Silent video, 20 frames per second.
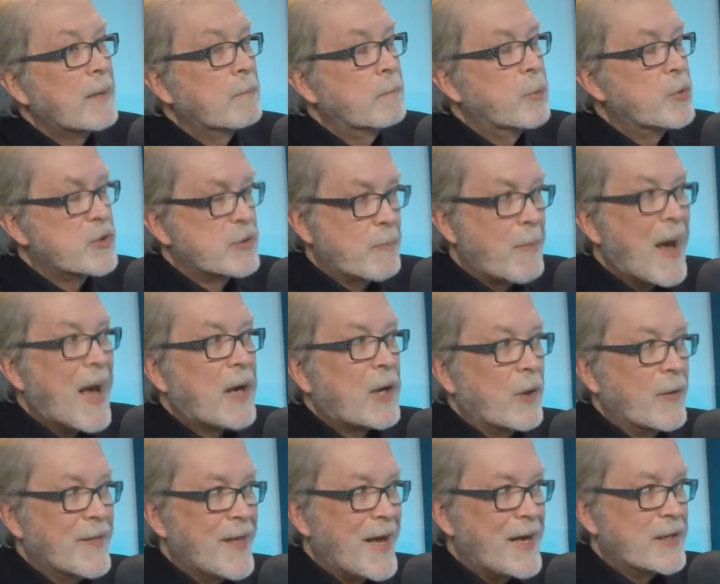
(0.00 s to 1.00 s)
and push back
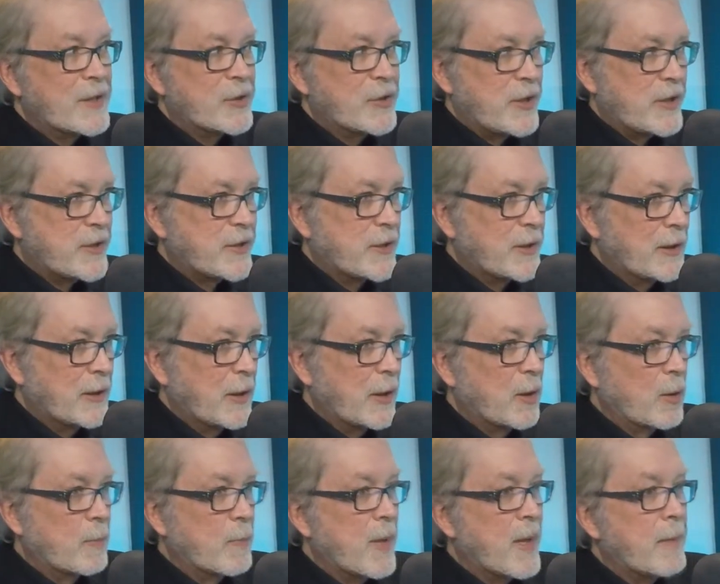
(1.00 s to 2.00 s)
on that just a
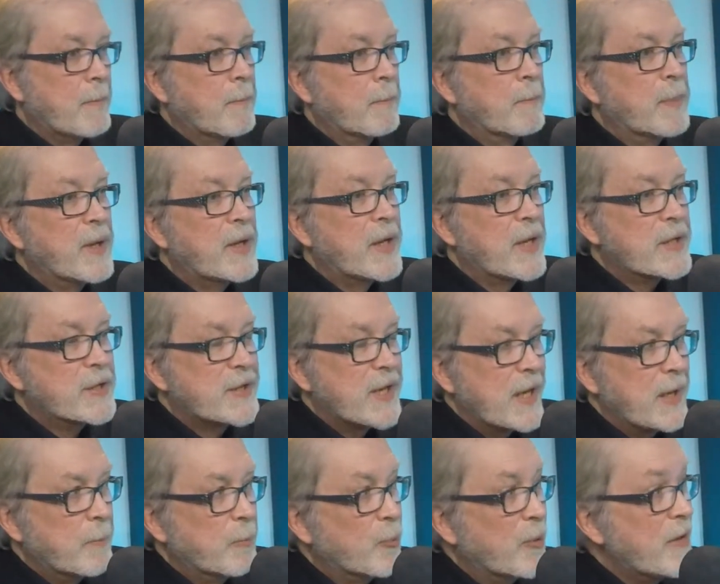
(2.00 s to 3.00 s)
little bit, because
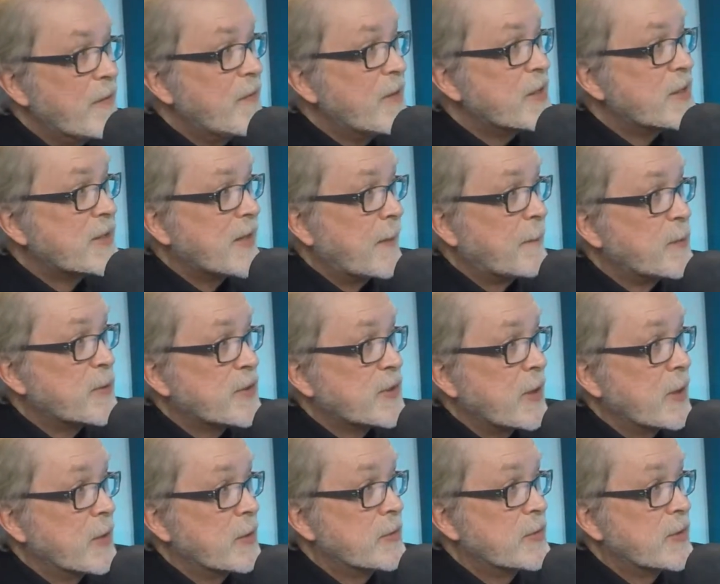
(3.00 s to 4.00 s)
in previous
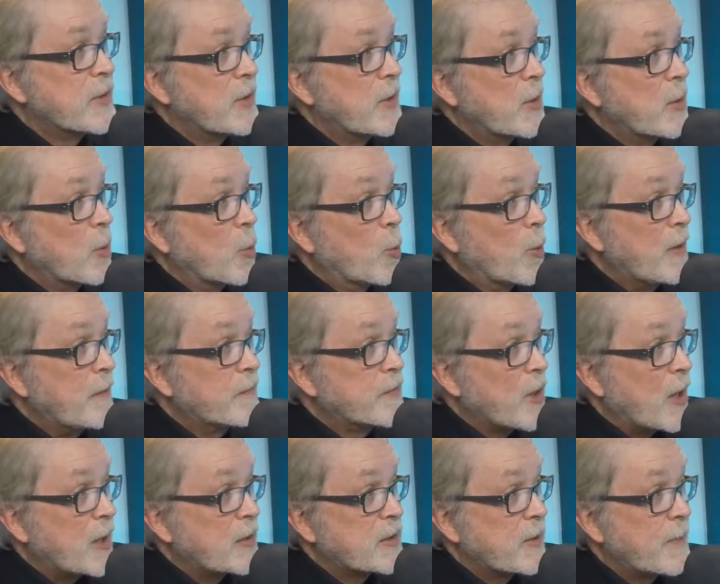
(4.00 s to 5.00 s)
episodes, we've
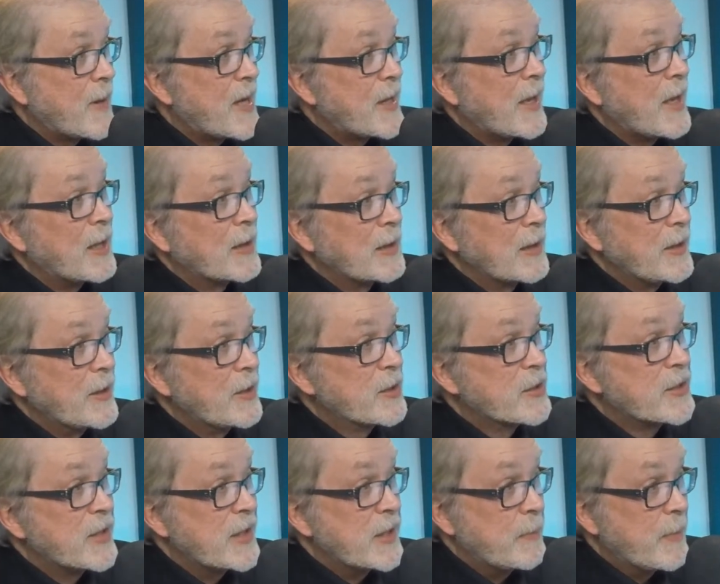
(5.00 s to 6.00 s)
talked about how
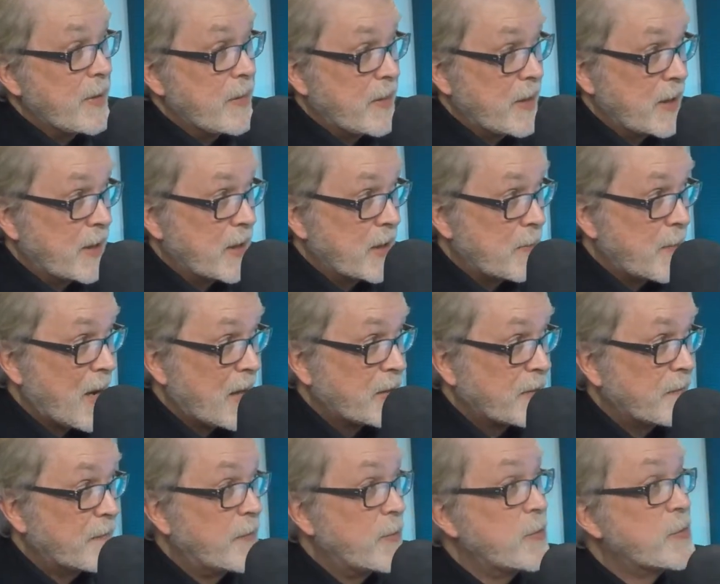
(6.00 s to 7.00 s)
leaders need to be thinking about
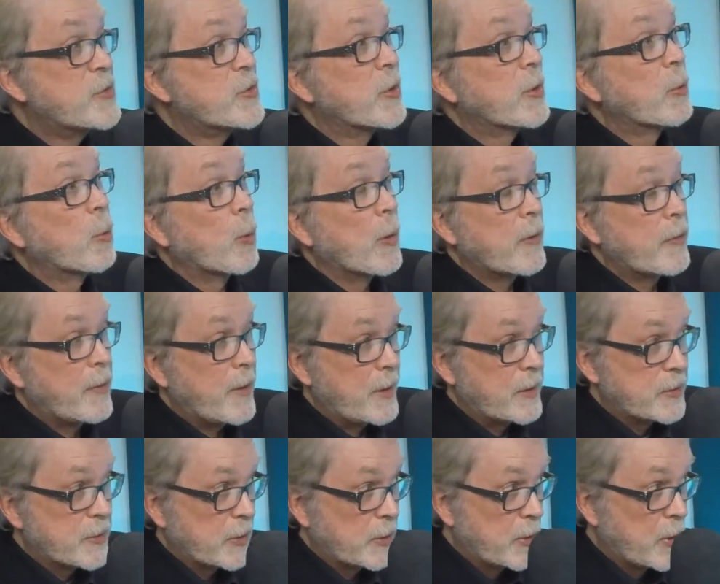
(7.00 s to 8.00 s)
the future, where
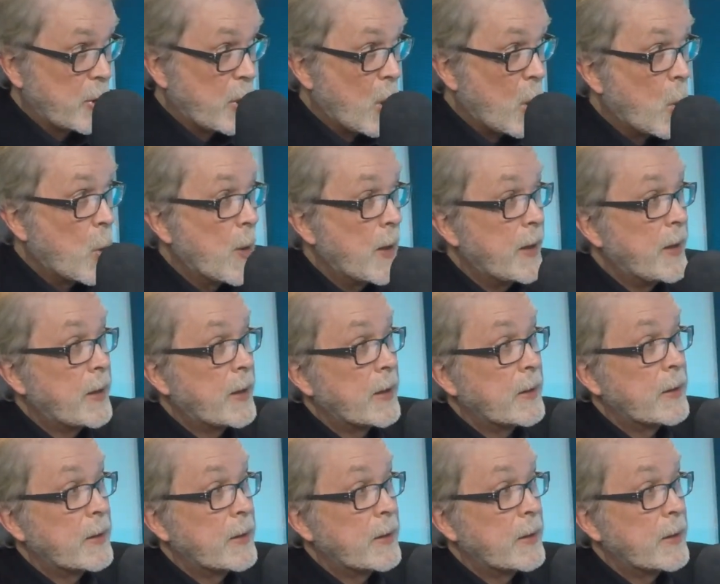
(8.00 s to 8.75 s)
things are going.